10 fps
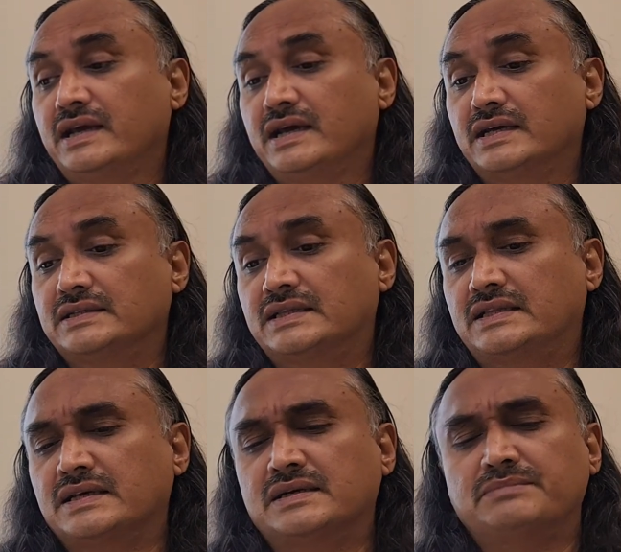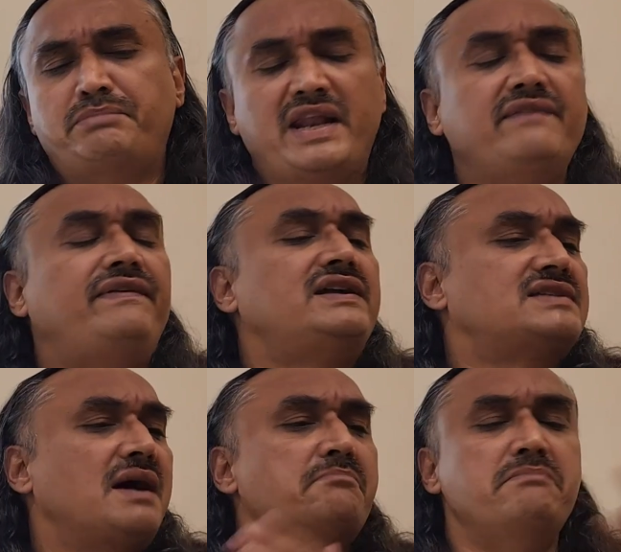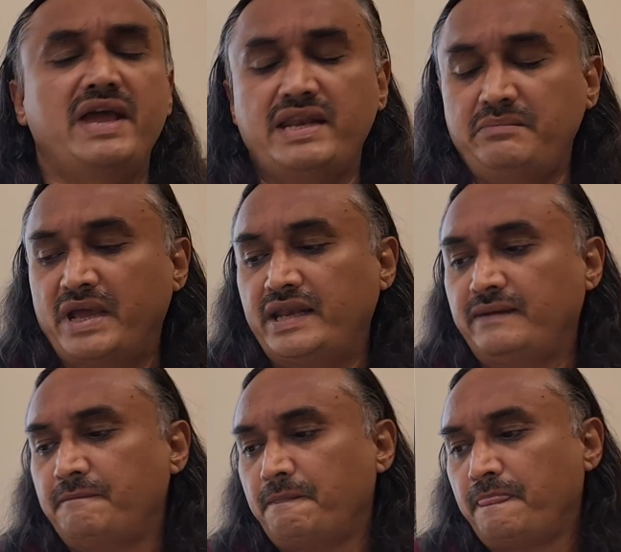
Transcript: The benefits are many, many.